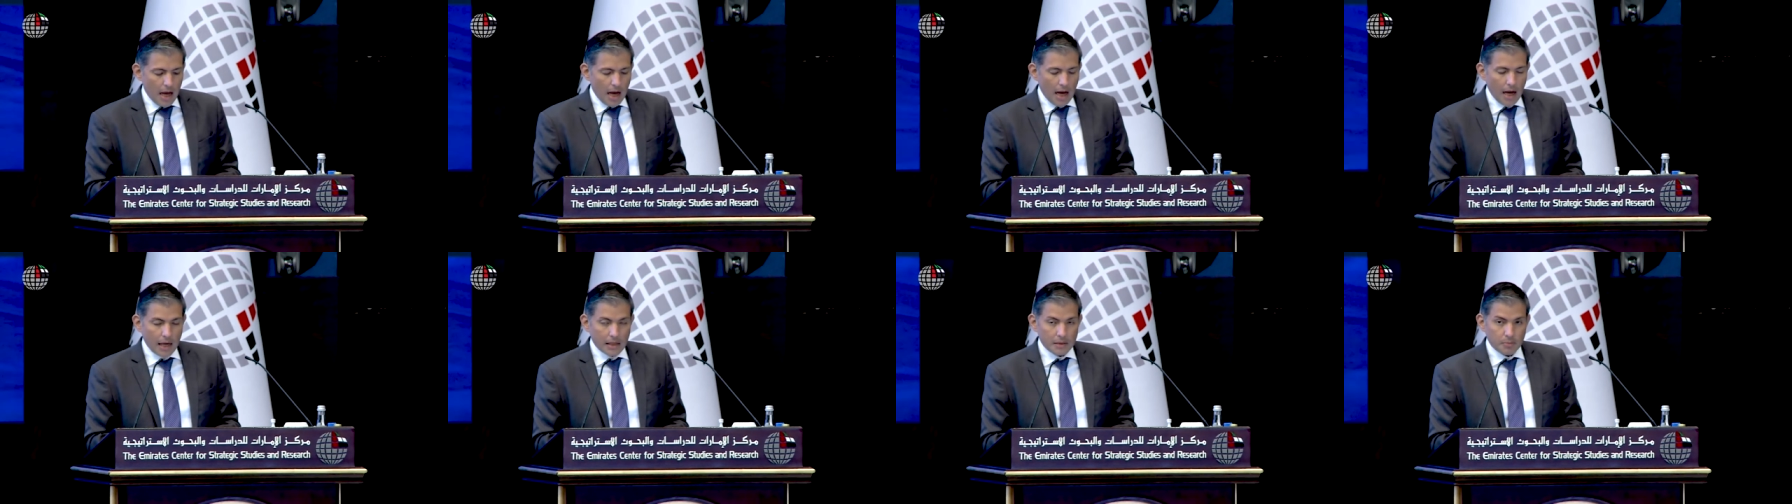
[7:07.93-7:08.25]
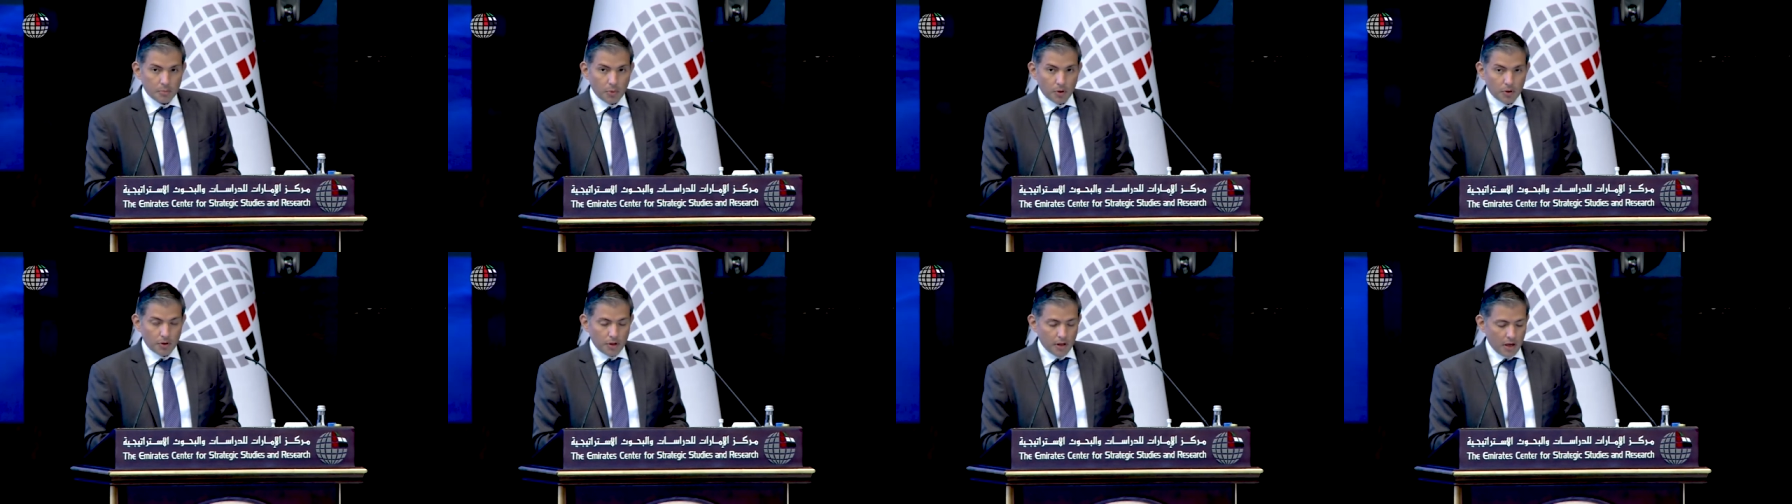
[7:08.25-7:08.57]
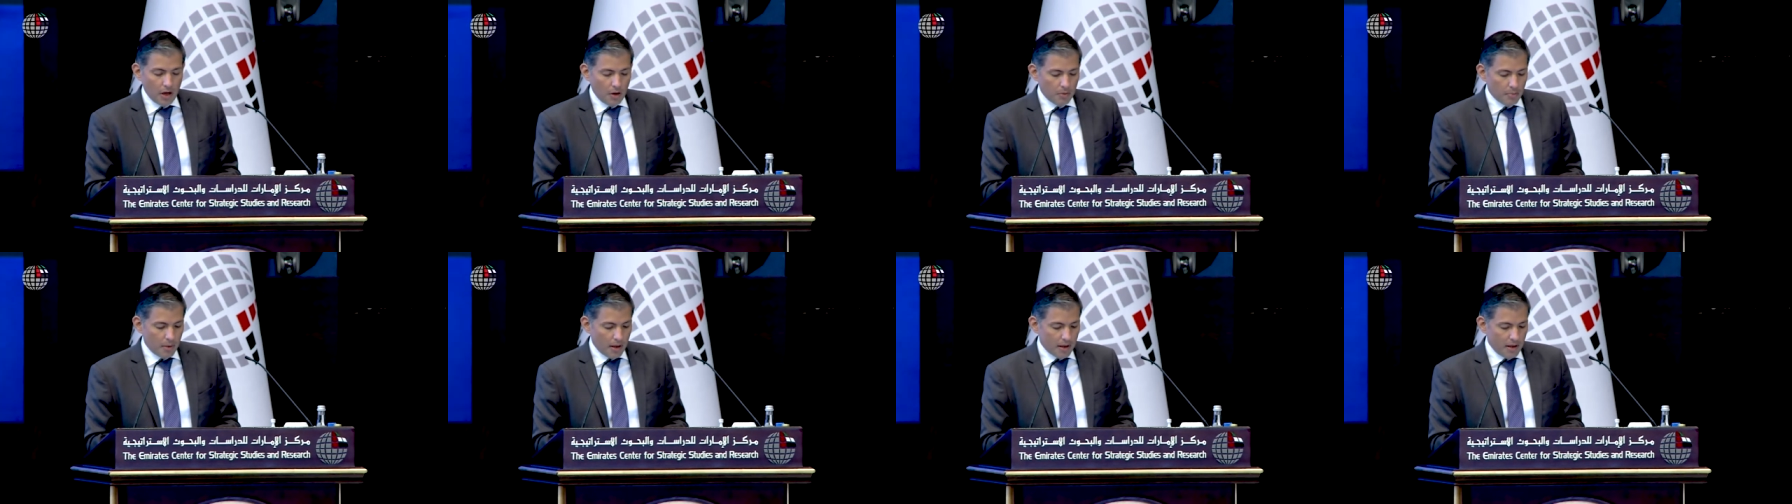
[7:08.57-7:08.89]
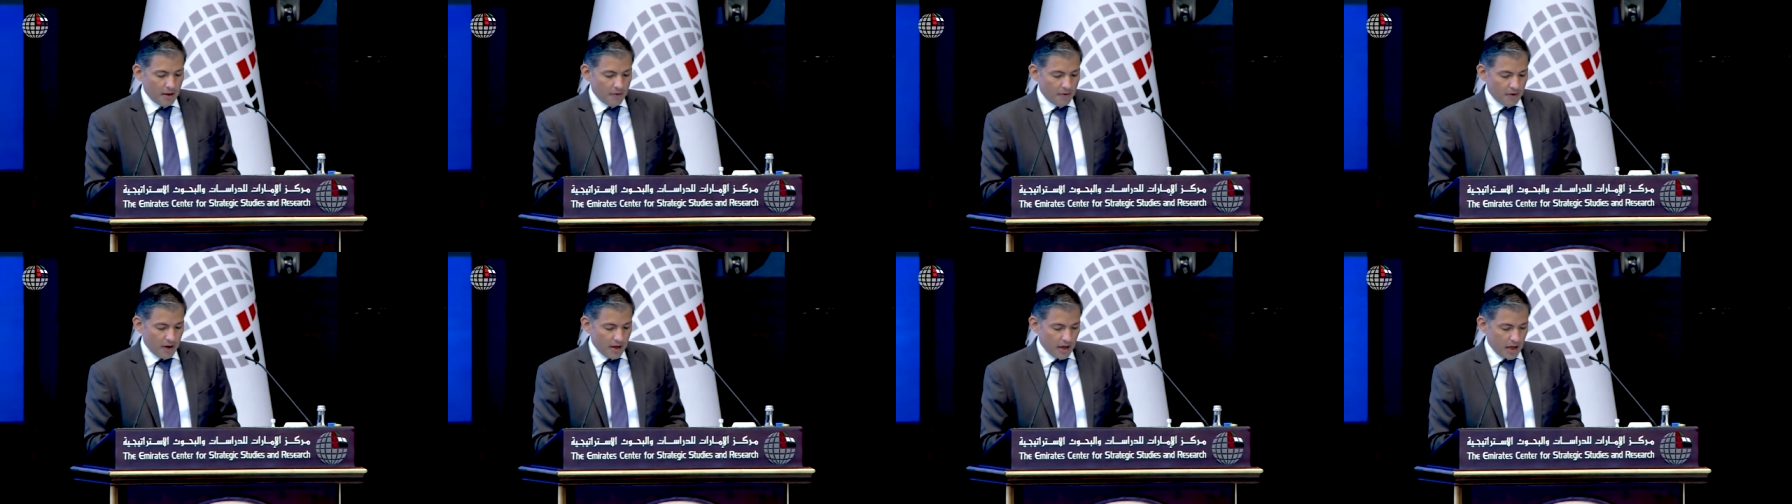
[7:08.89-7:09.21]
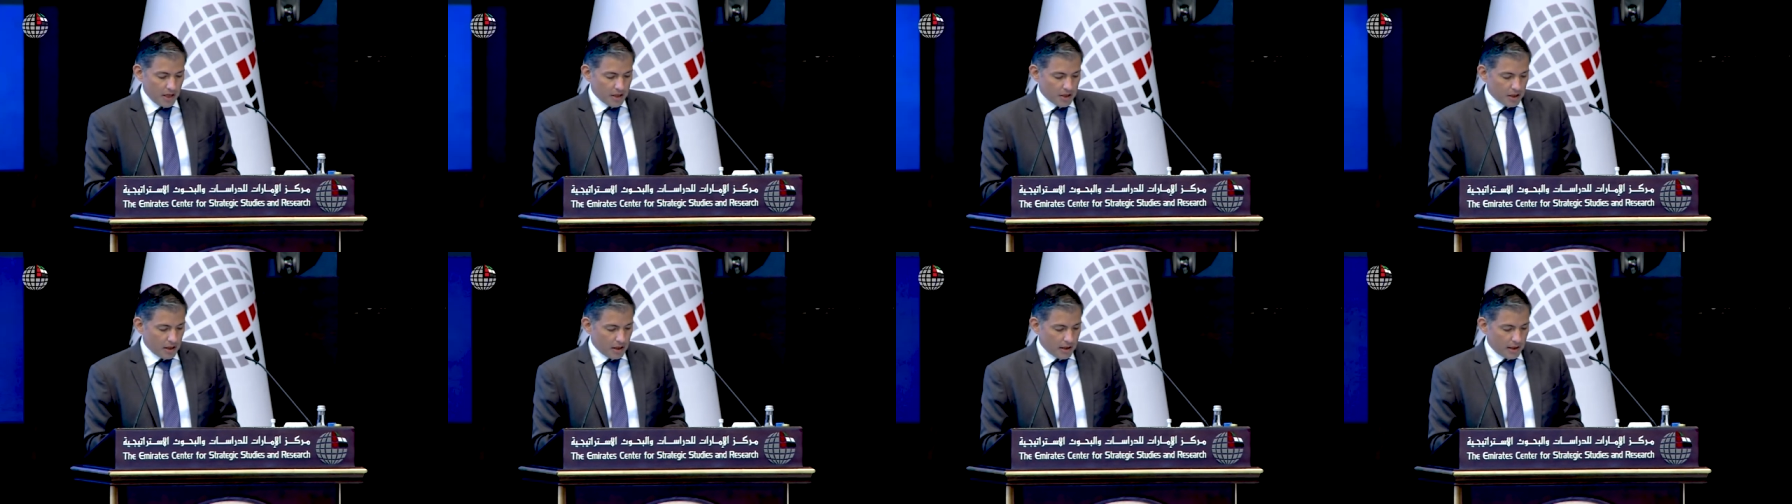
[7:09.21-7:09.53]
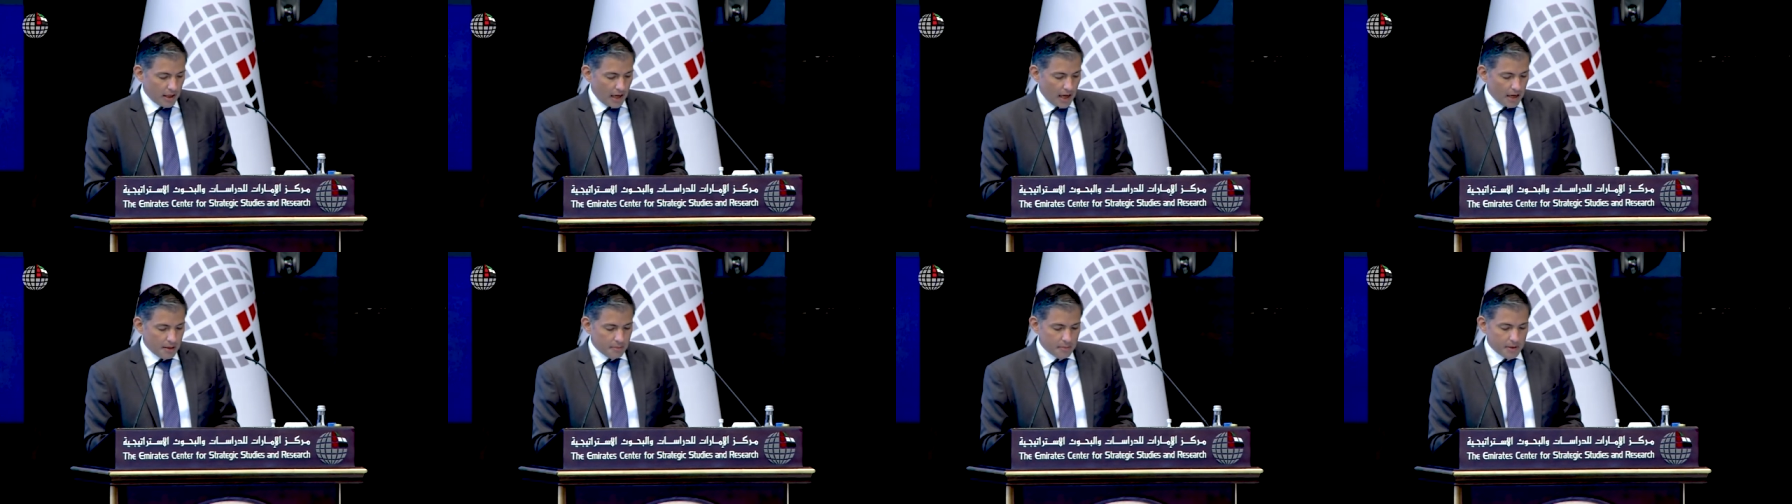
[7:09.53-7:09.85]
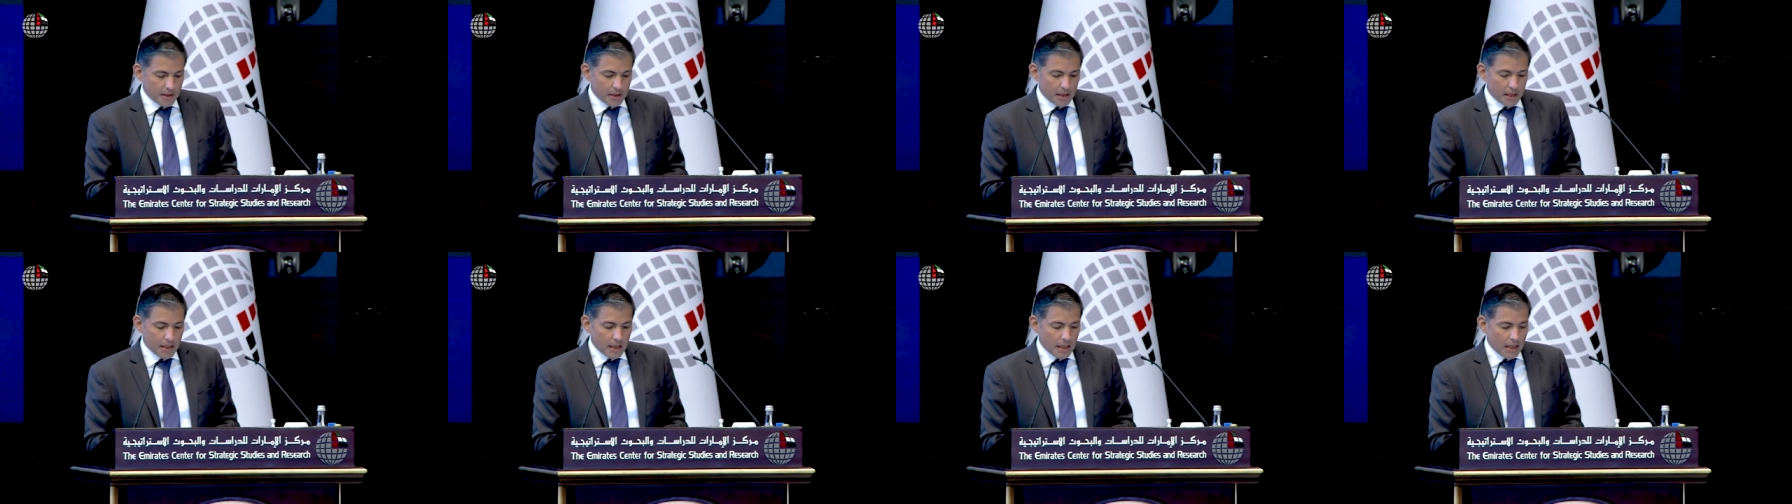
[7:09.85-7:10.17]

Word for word: as pointed out by the Financial Times